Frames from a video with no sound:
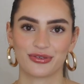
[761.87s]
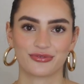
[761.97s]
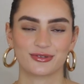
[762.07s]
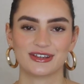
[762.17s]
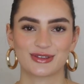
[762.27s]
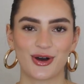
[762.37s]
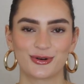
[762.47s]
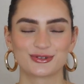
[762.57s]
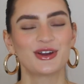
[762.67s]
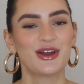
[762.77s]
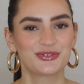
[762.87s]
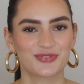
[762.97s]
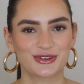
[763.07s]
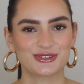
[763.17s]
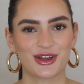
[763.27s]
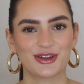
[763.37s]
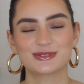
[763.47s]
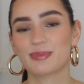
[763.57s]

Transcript: through these old photos.